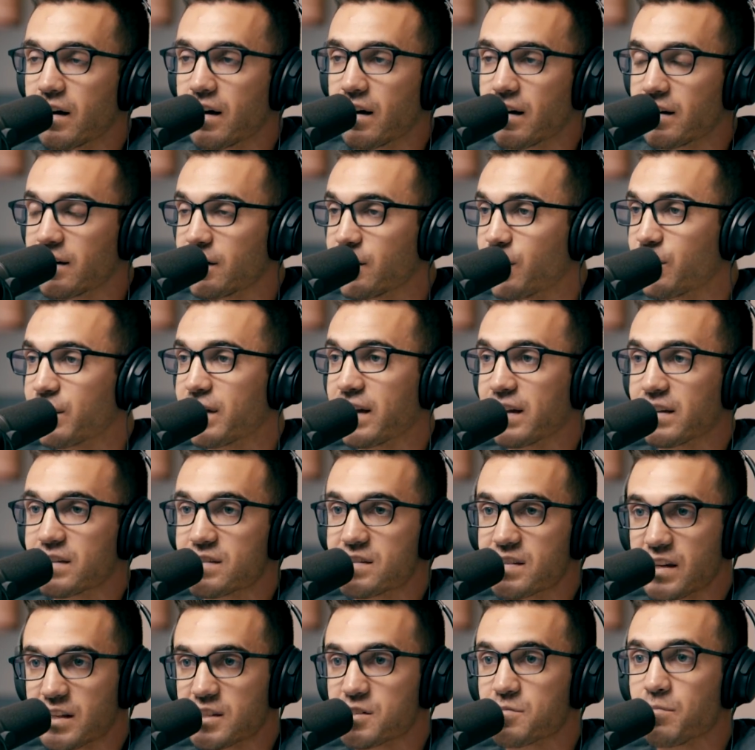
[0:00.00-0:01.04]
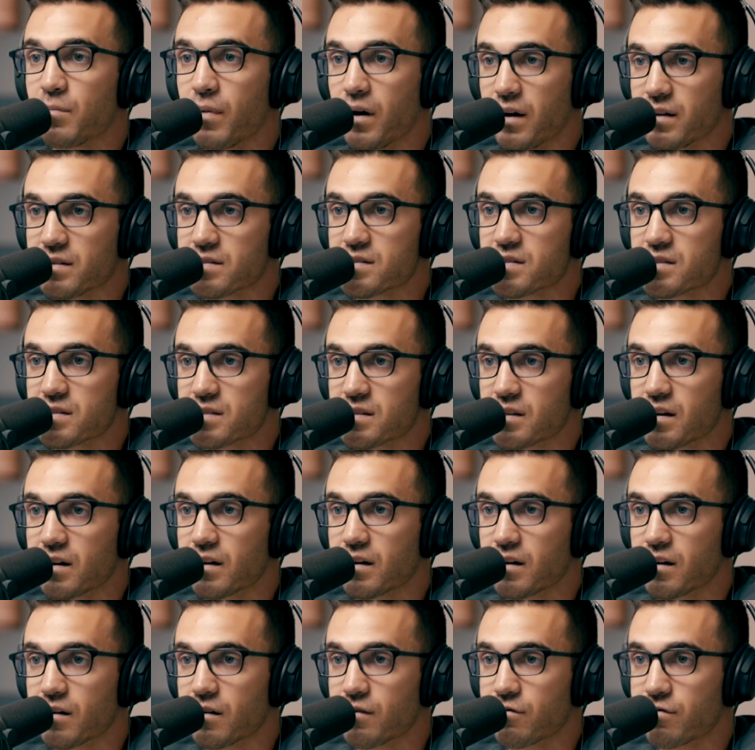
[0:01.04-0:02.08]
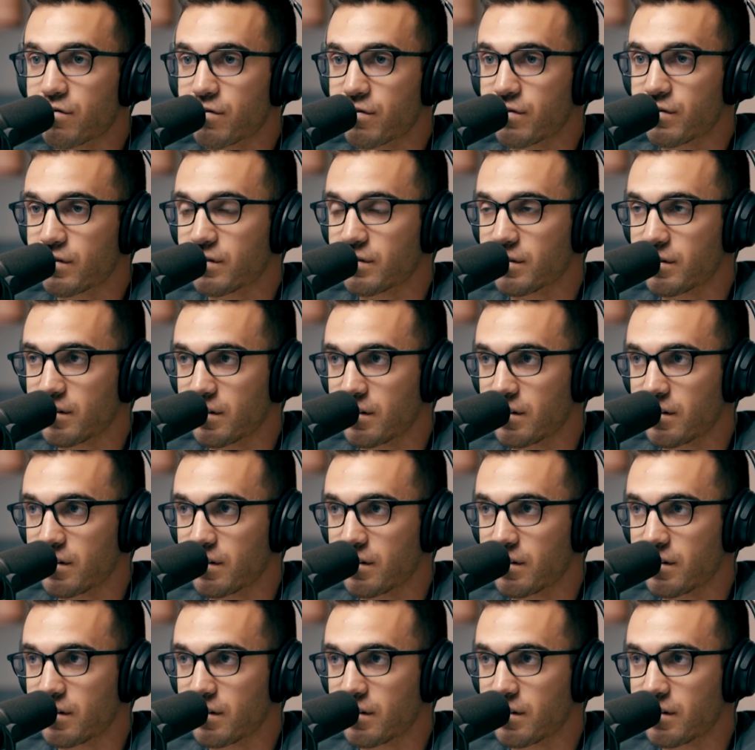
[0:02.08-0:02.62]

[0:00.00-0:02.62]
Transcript: uh, you know, get six months of